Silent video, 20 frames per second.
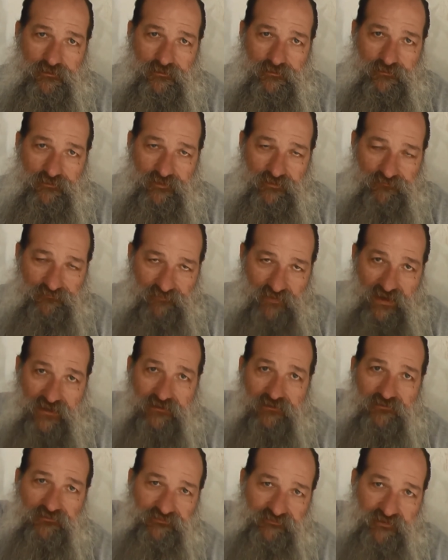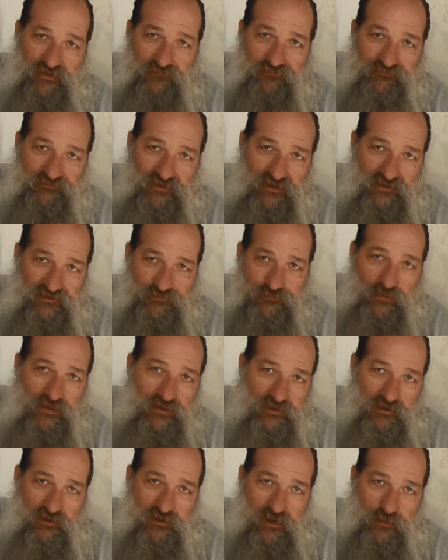the vinyl stuff sounds
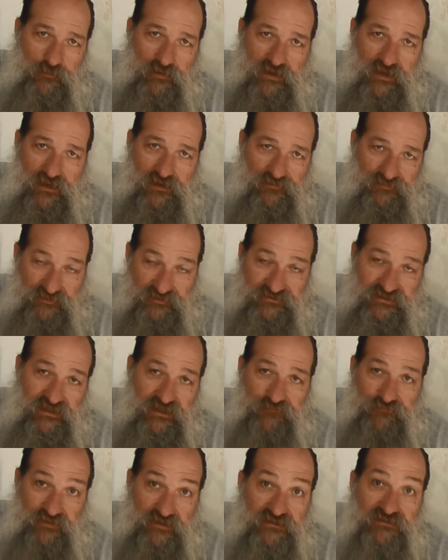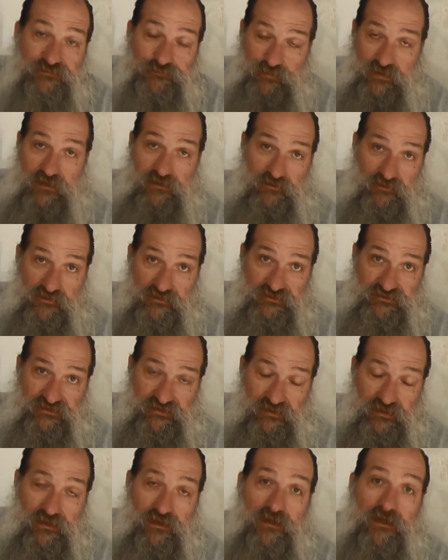better coming out of the TV speakers
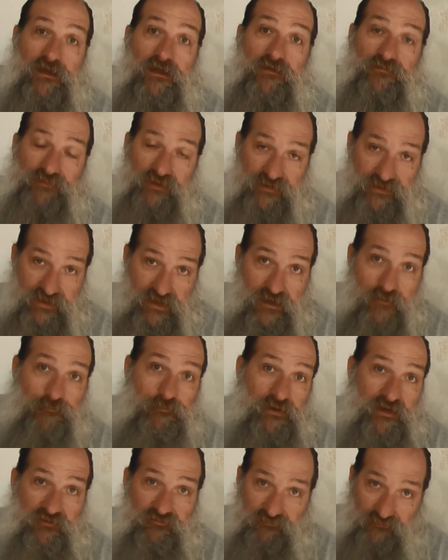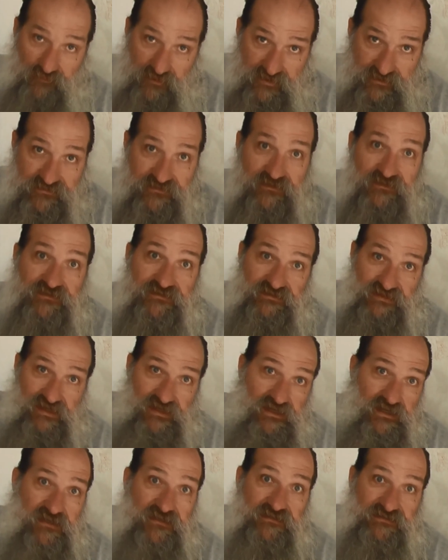than the MP3s and the
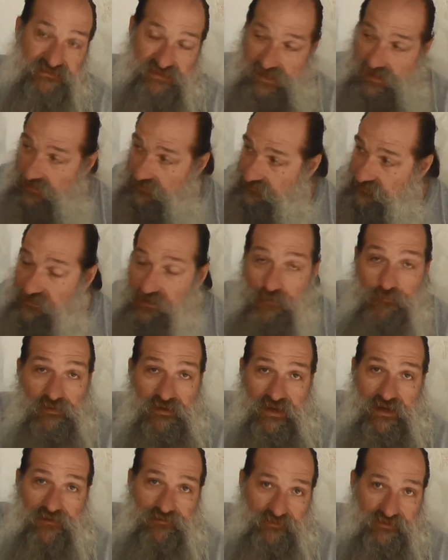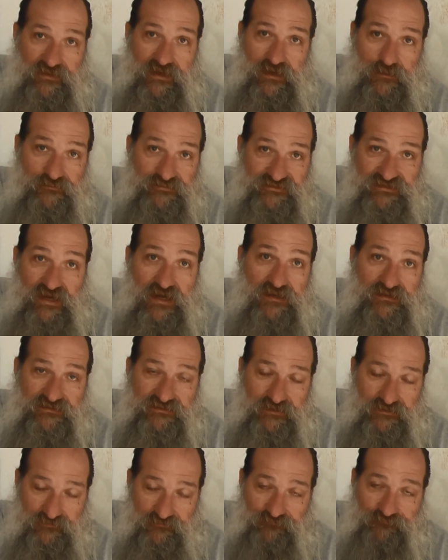CDs sound coming out of the damn sound
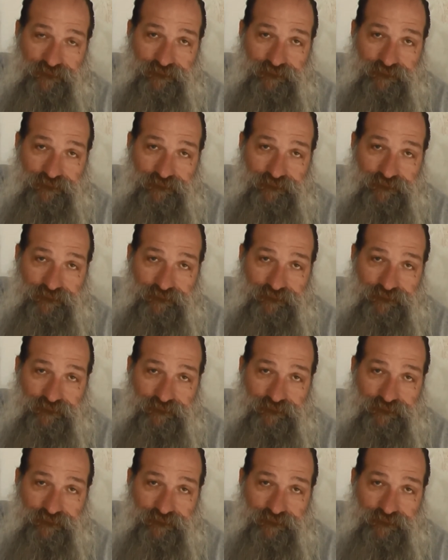system,